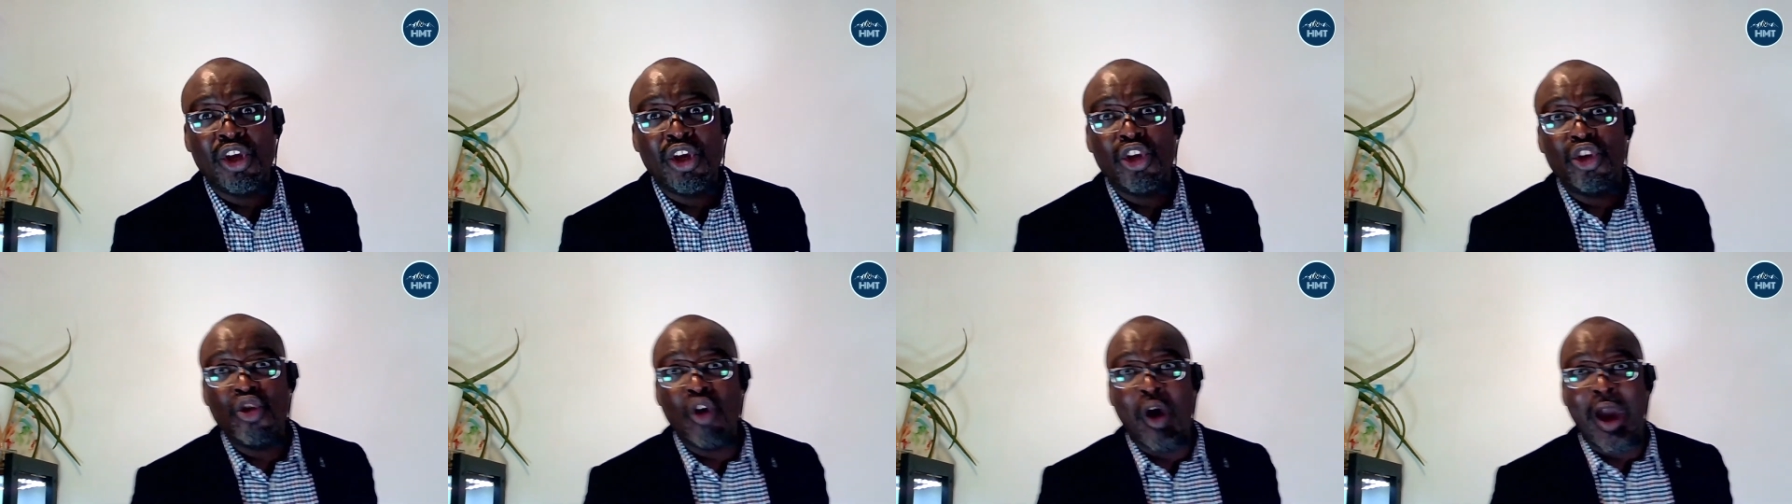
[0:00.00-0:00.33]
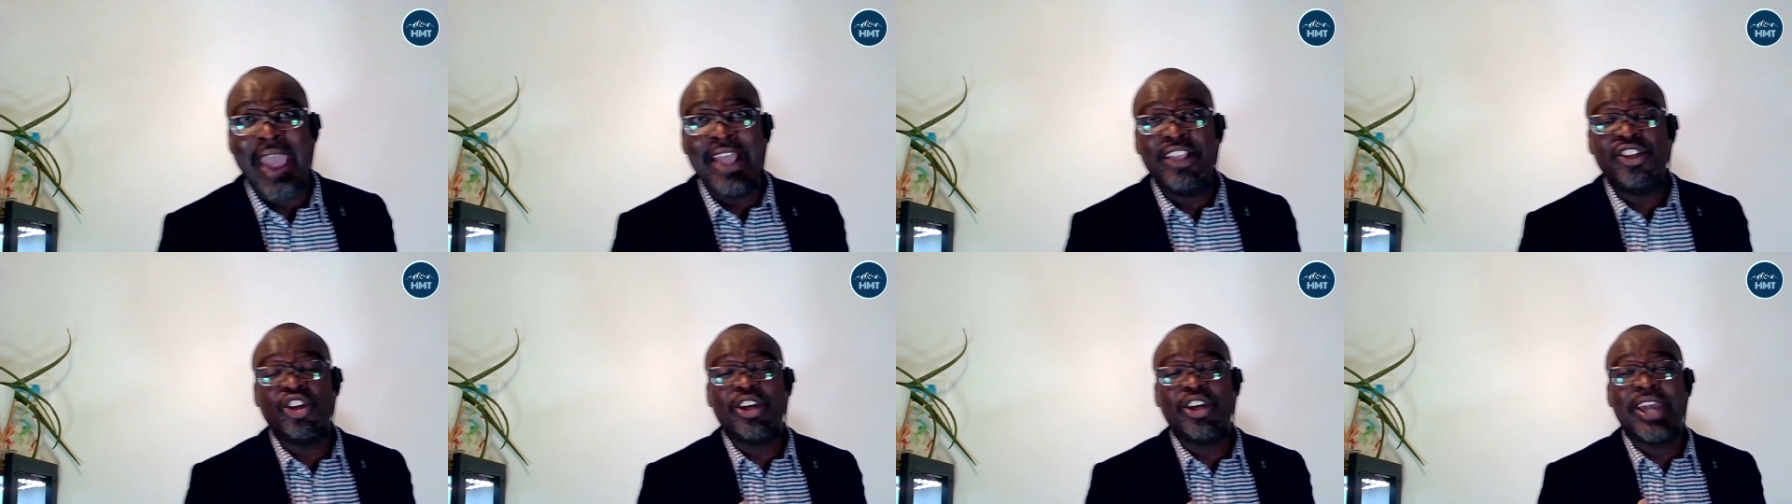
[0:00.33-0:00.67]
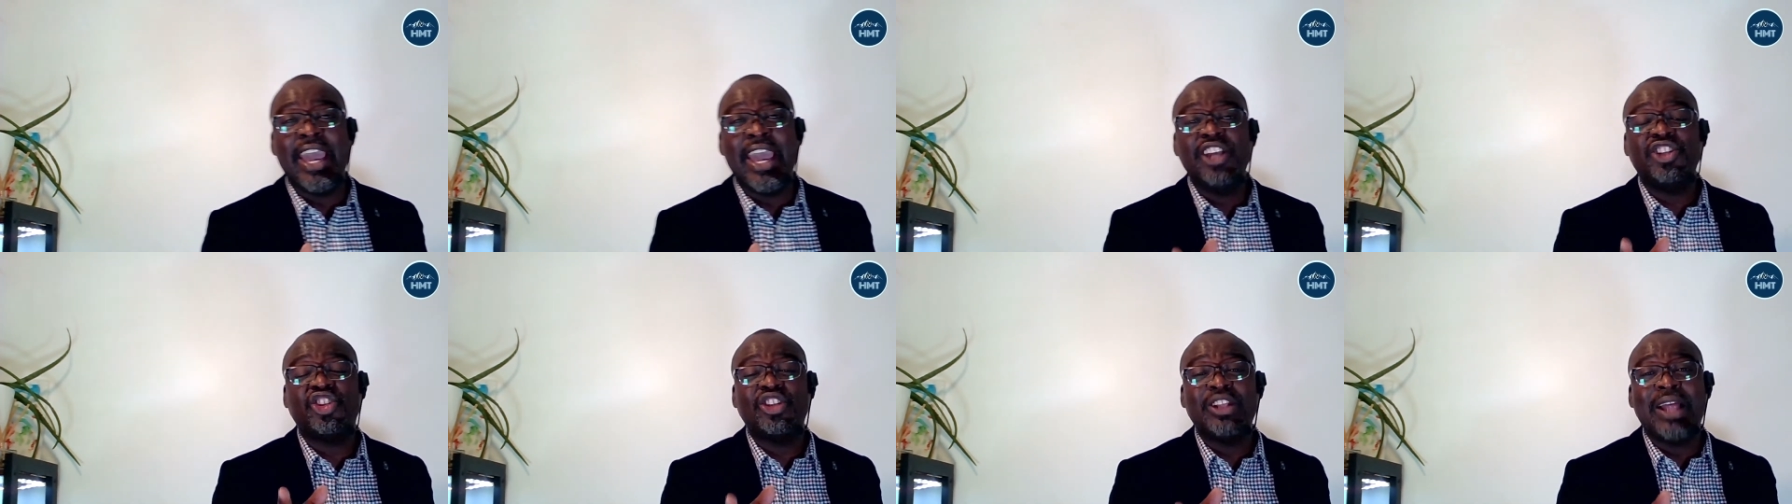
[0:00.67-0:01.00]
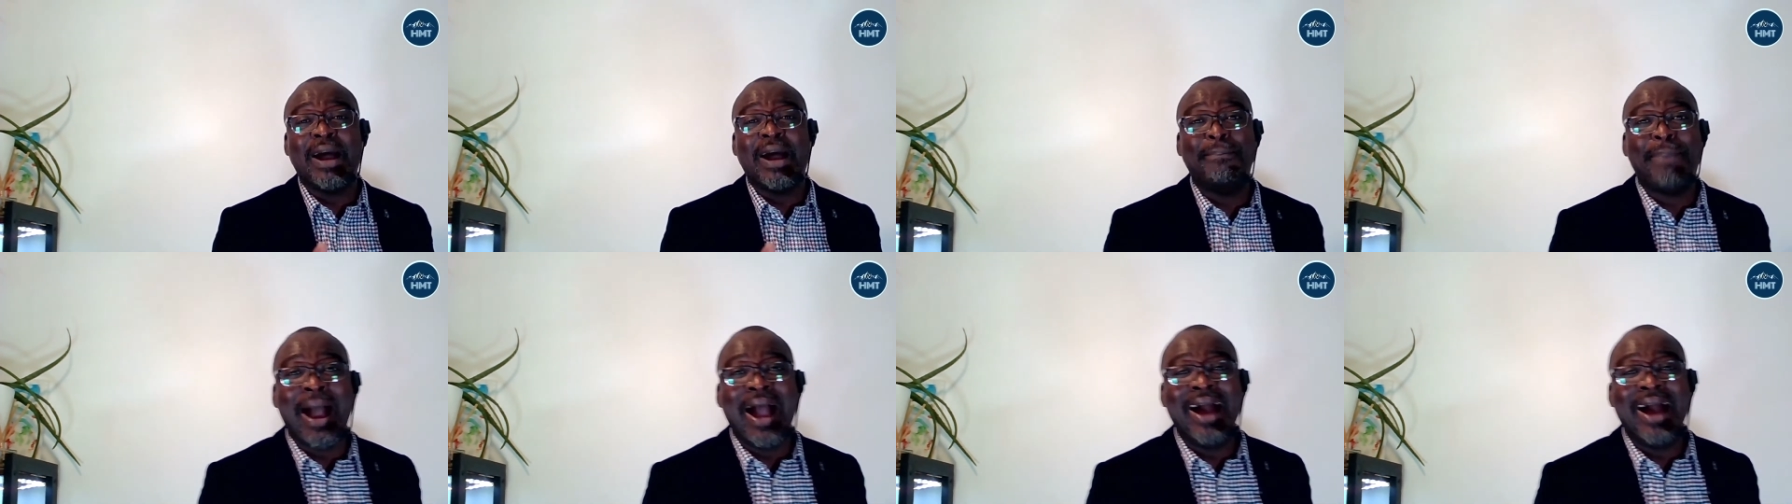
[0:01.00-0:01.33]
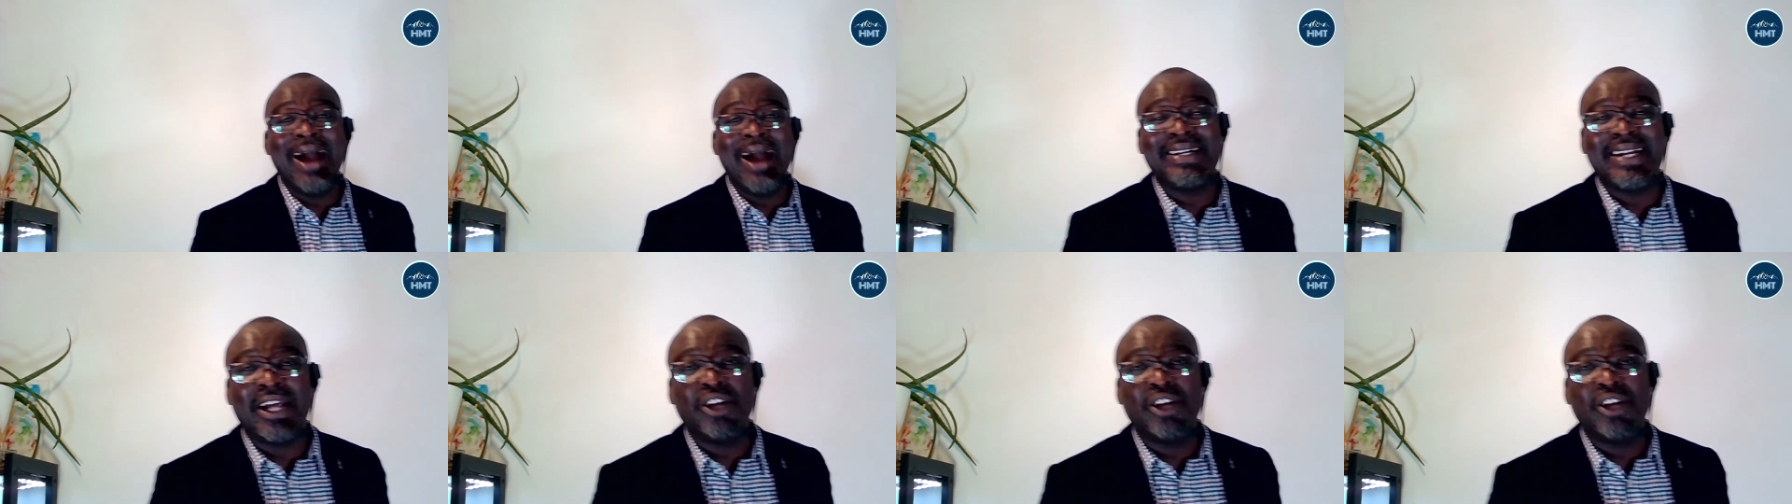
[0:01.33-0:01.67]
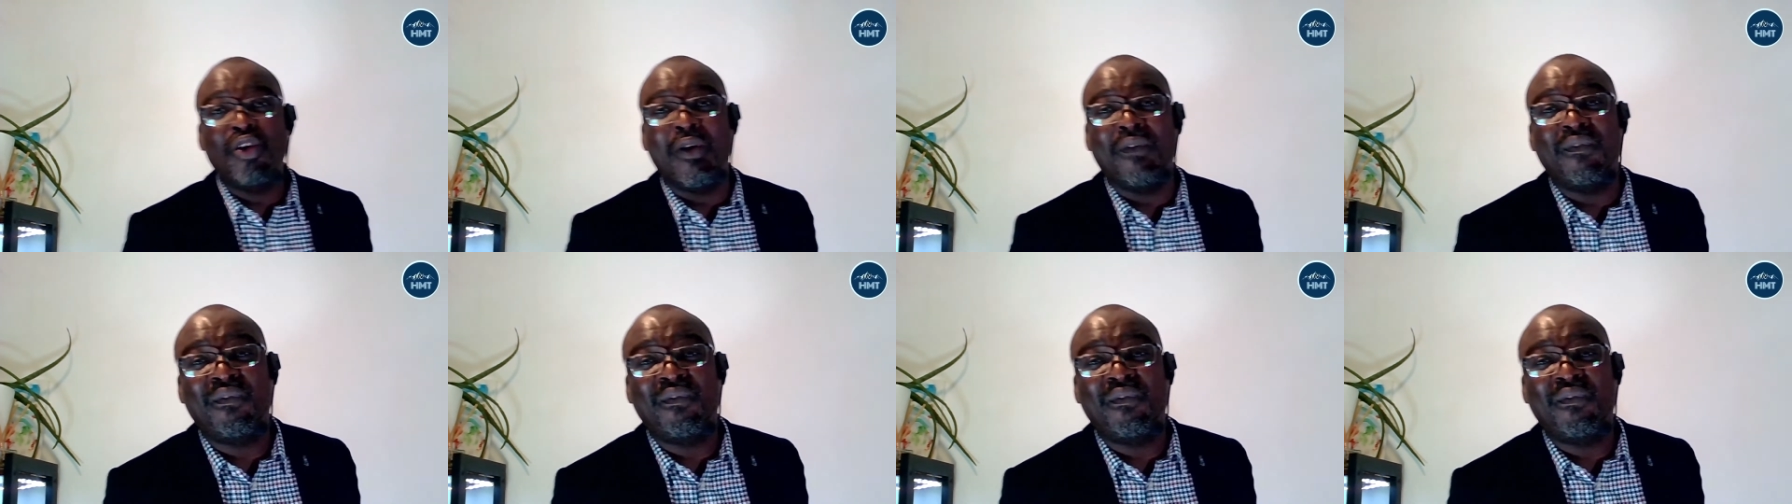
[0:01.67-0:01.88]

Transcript: your educational background, your